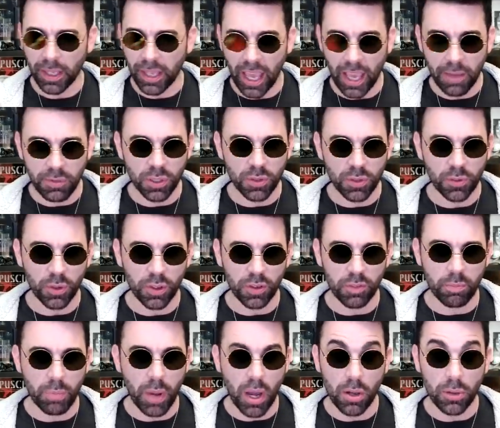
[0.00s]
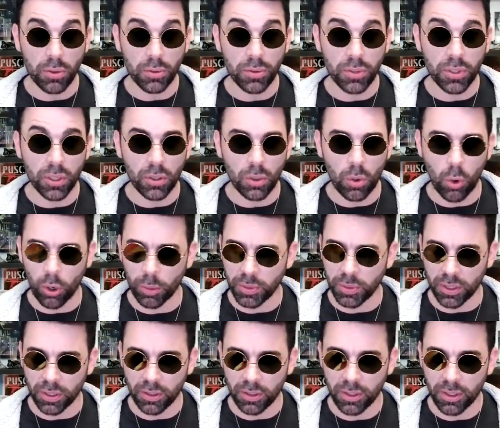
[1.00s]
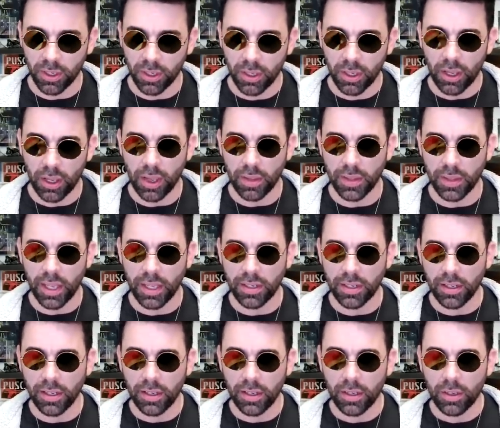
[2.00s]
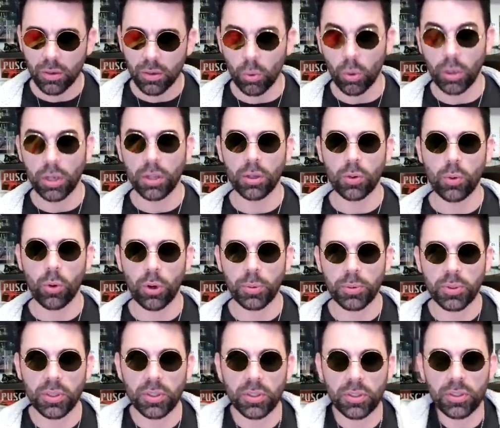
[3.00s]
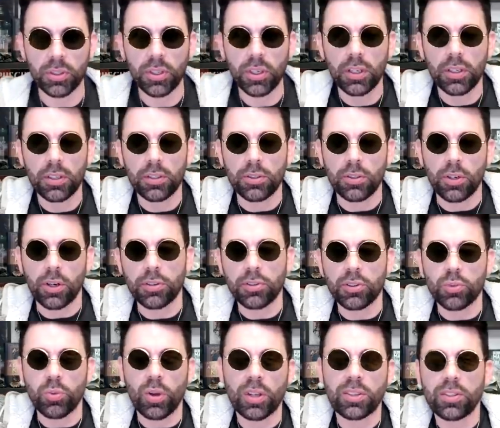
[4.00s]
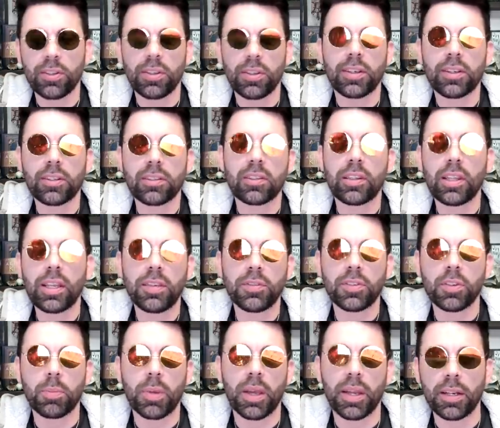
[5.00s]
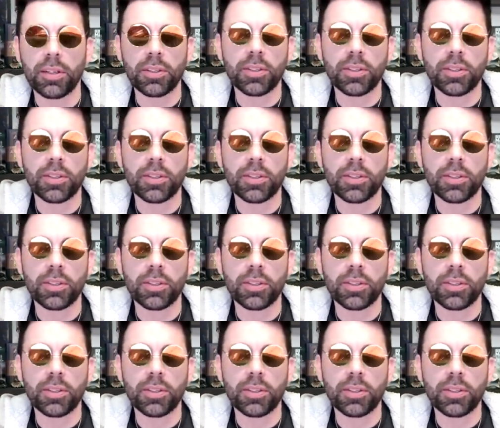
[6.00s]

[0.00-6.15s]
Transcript: cave is full of bones and corpses, and then one of the corpses starts rustling its leaves a bit and